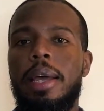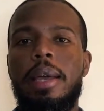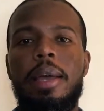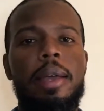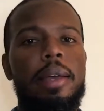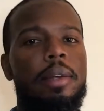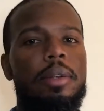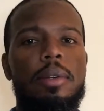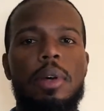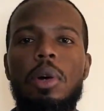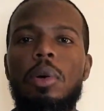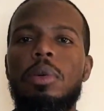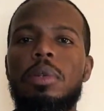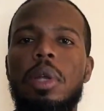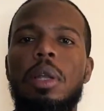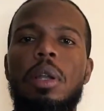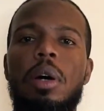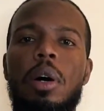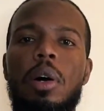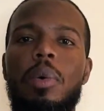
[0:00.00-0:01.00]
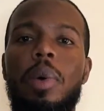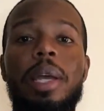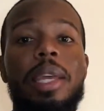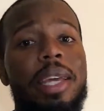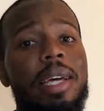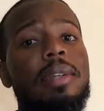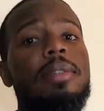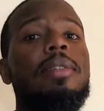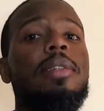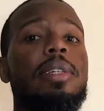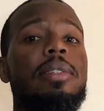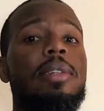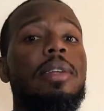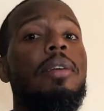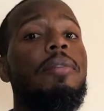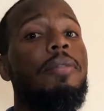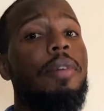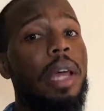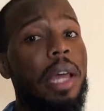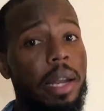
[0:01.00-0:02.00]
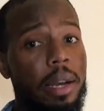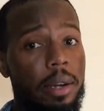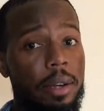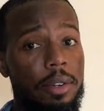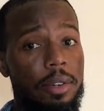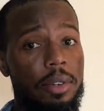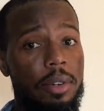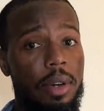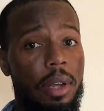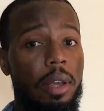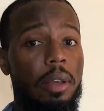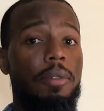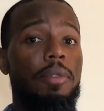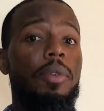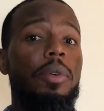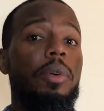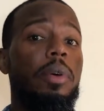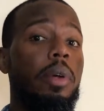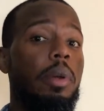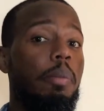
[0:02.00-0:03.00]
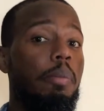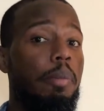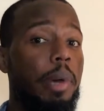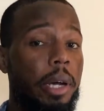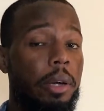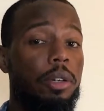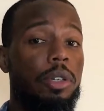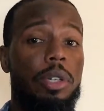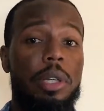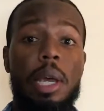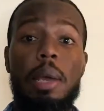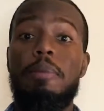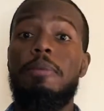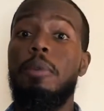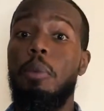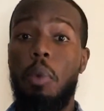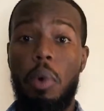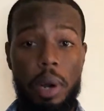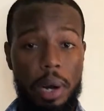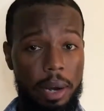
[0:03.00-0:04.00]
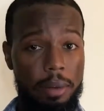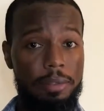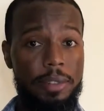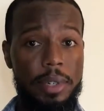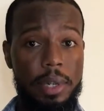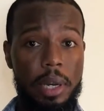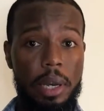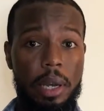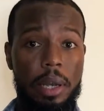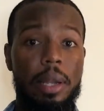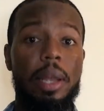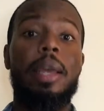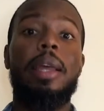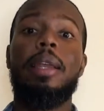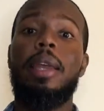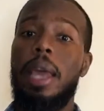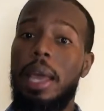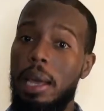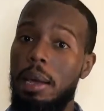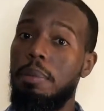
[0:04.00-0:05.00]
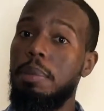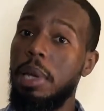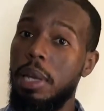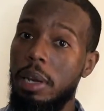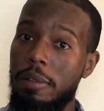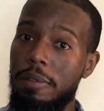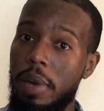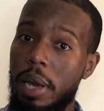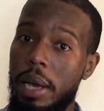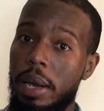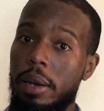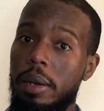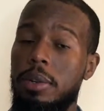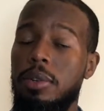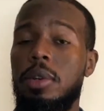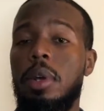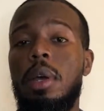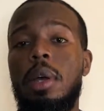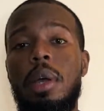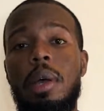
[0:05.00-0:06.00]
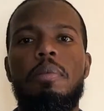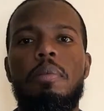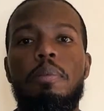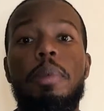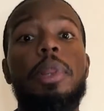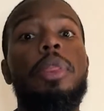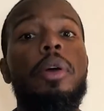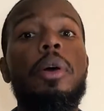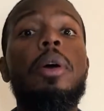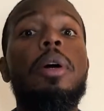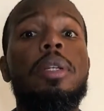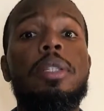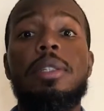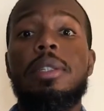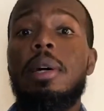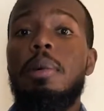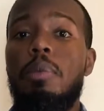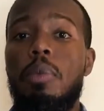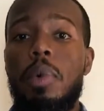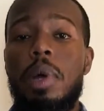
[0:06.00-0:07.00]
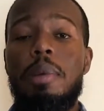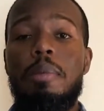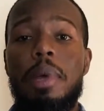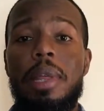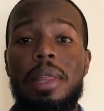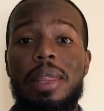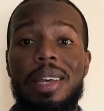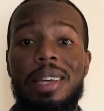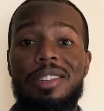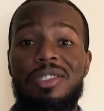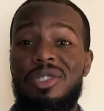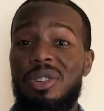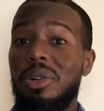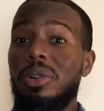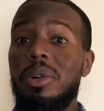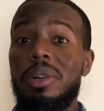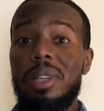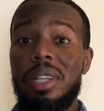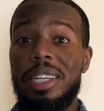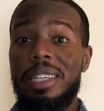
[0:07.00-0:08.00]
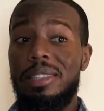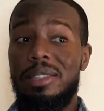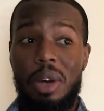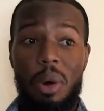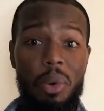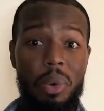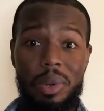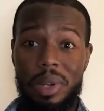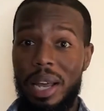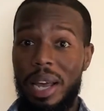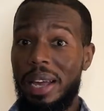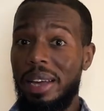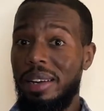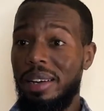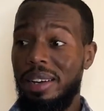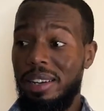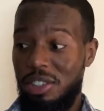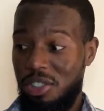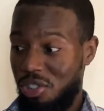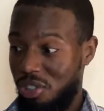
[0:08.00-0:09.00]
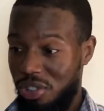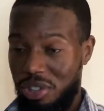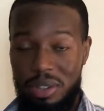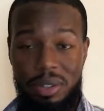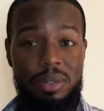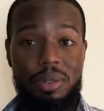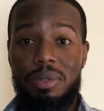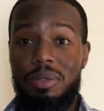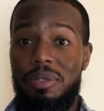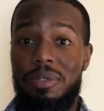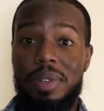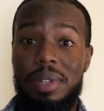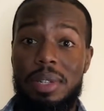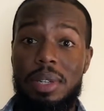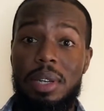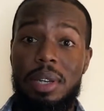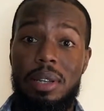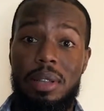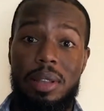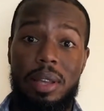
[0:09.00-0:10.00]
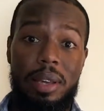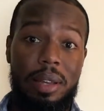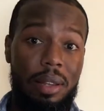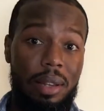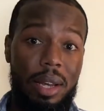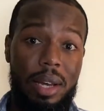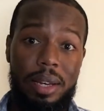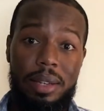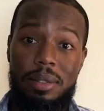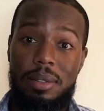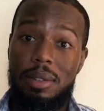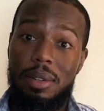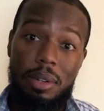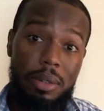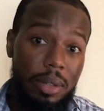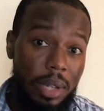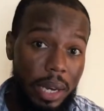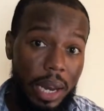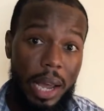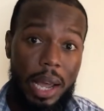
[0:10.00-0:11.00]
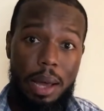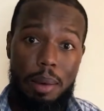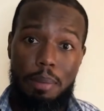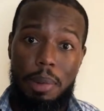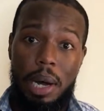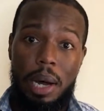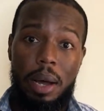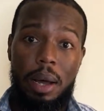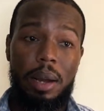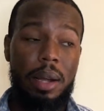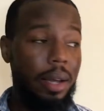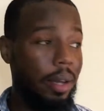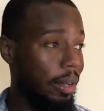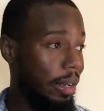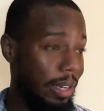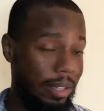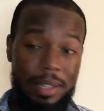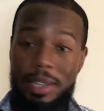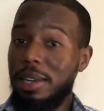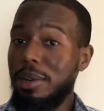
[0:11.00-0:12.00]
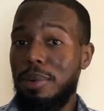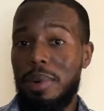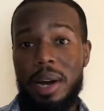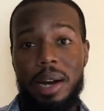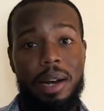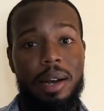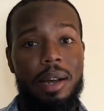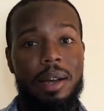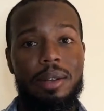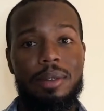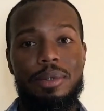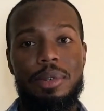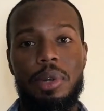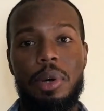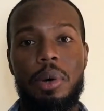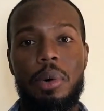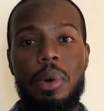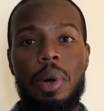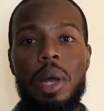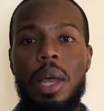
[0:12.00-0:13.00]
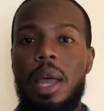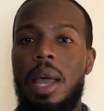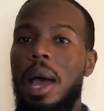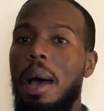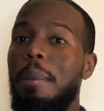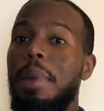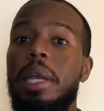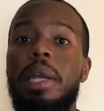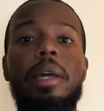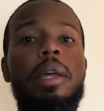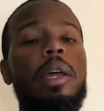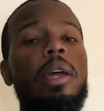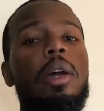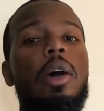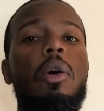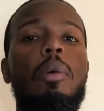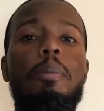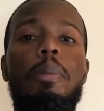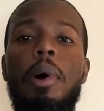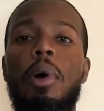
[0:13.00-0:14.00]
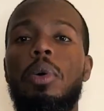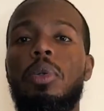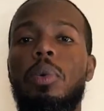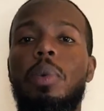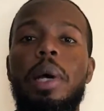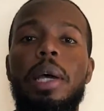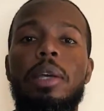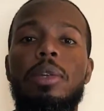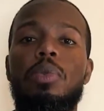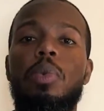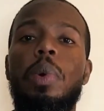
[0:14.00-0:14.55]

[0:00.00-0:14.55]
It goes a long way. Yes, it's an advantage if you're in better shape from what I've seen. It can be an advantage. But there are some women that generally don't like a chiseled physique. They like, the dad bod. That's in right now. So, it can go both ways.